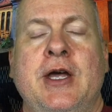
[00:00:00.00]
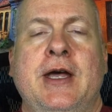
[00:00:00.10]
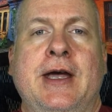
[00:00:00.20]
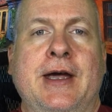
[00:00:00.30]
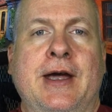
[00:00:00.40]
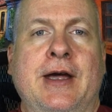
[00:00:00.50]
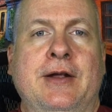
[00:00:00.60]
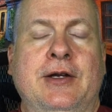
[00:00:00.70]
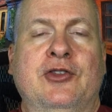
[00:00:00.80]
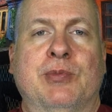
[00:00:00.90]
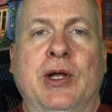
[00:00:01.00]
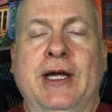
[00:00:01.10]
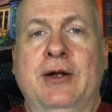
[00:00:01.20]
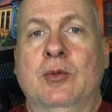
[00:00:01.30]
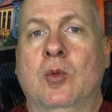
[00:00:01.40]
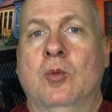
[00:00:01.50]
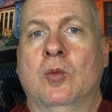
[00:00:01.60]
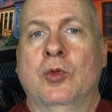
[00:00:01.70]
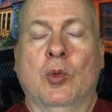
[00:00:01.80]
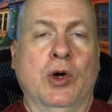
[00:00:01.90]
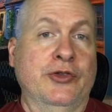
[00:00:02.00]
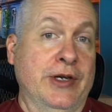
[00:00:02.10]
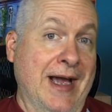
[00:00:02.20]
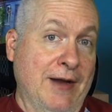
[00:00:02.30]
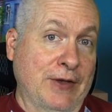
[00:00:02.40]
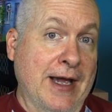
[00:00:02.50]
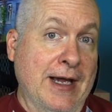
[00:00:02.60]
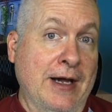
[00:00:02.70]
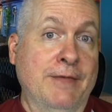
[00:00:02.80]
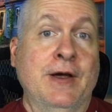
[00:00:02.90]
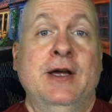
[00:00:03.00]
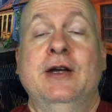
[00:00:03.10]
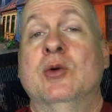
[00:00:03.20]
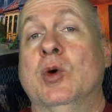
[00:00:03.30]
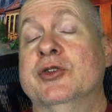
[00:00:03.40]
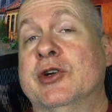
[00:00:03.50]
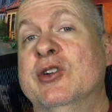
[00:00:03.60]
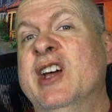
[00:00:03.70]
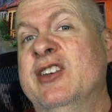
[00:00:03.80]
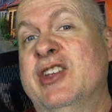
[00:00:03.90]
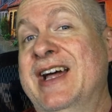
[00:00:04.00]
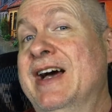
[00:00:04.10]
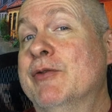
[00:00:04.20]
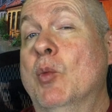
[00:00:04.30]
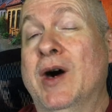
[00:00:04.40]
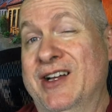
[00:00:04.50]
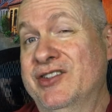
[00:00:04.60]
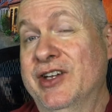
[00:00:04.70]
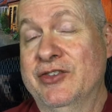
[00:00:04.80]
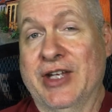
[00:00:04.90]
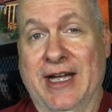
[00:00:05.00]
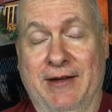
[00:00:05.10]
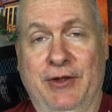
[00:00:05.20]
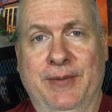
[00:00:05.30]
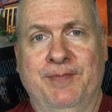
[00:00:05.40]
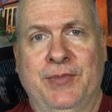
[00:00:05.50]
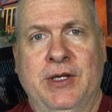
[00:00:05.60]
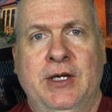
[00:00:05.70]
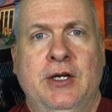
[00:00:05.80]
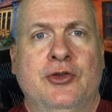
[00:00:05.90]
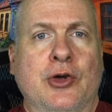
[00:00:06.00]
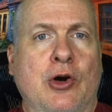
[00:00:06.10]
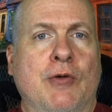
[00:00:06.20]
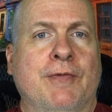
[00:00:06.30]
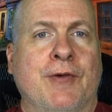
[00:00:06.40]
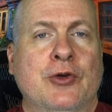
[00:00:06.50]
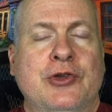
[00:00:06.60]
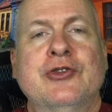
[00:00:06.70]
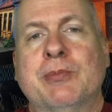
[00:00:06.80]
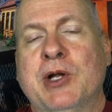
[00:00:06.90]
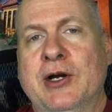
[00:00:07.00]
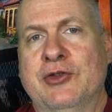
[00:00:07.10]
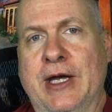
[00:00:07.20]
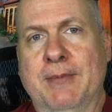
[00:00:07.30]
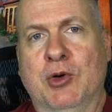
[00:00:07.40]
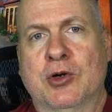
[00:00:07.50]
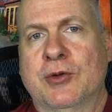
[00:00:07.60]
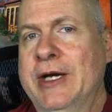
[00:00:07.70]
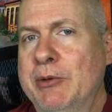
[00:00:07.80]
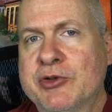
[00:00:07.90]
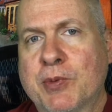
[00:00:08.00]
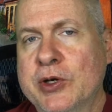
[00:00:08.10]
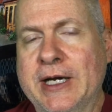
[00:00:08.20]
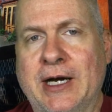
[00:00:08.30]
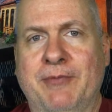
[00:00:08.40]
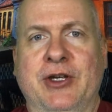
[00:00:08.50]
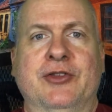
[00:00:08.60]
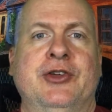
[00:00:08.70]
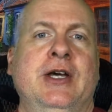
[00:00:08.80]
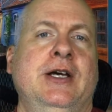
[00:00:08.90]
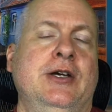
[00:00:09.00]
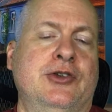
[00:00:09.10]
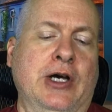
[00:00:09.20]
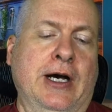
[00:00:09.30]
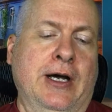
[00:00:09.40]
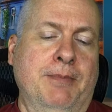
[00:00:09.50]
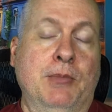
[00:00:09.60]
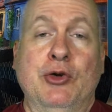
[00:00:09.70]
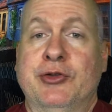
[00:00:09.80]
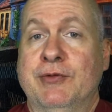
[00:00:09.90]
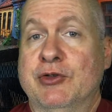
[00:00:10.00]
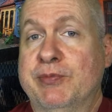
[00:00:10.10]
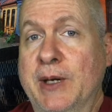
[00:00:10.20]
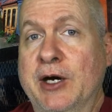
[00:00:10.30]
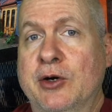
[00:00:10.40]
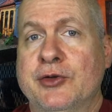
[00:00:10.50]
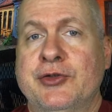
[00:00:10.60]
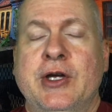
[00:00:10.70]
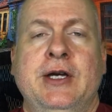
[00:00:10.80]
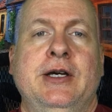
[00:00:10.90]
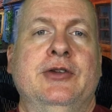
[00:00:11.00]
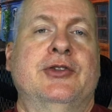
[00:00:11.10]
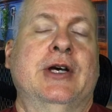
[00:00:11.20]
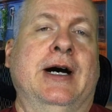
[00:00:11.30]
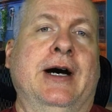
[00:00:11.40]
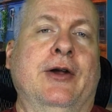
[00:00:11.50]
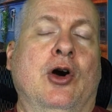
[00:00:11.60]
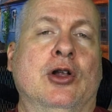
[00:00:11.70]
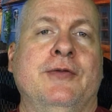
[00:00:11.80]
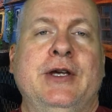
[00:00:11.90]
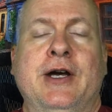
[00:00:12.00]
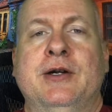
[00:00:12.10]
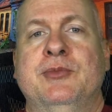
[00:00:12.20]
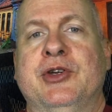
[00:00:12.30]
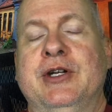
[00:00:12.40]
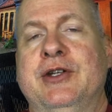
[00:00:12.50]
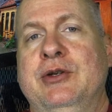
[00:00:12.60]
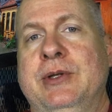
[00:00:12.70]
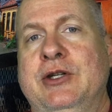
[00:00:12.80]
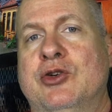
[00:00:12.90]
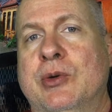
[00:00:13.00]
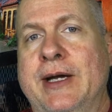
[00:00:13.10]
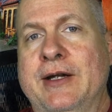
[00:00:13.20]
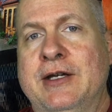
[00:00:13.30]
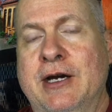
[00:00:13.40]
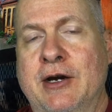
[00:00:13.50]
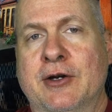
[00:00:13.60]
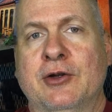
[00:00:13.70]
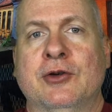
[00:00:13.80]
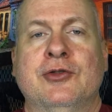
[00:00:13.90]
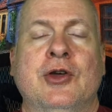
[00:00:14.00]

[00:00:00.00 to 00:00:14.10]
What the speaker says: and explain the ones that you have to have and the ones that are nice to have and why it's nice to have them. So first is a player's handbook. That one's pretty obvious. It's got most of your spells. It's got all of the items in it that you need to create characters,